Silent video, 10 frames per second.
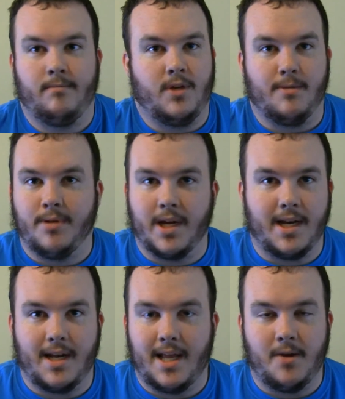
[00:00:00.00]
you can plug
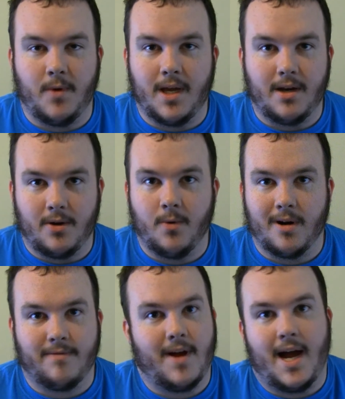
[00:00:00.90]
it into any Wii and it'll
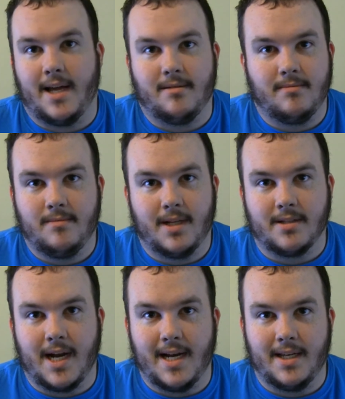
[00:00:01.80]
work fine.
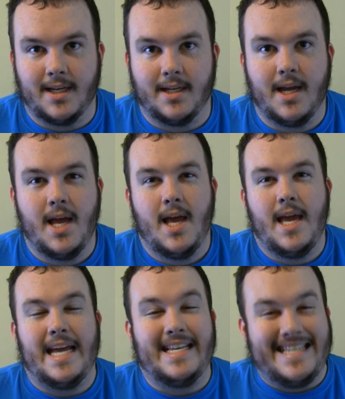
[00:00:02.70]
That's what I did.
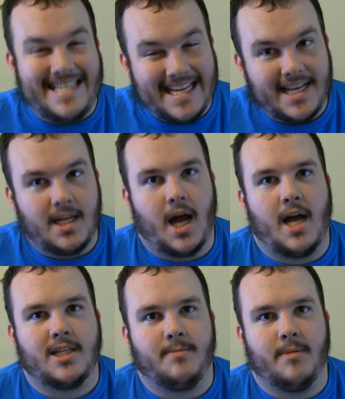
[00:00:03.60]
It did
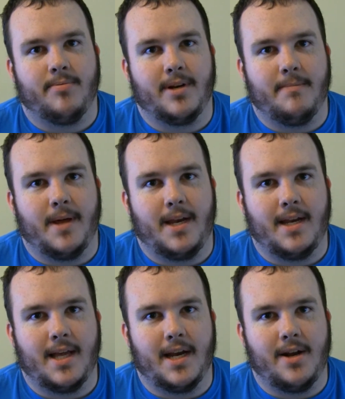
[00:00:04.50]
cost me a pretty penny
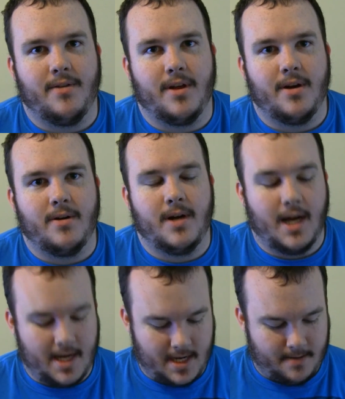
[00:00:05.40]
to get it here though,
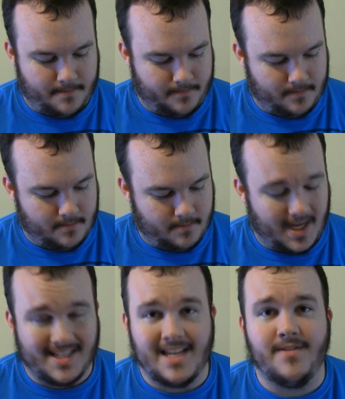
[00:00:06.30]

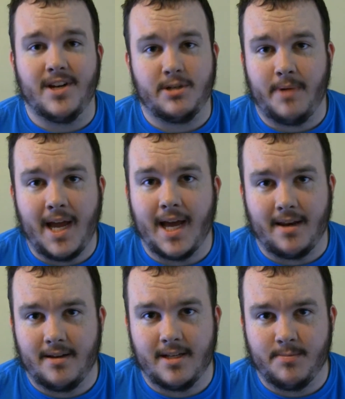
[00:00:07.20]
because even in
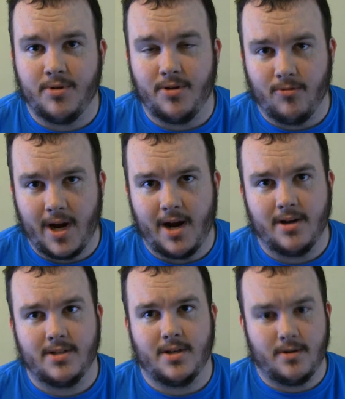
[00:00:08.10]
Japan it's pretty
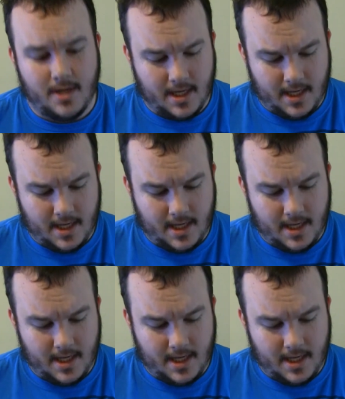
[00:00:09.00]
rare, so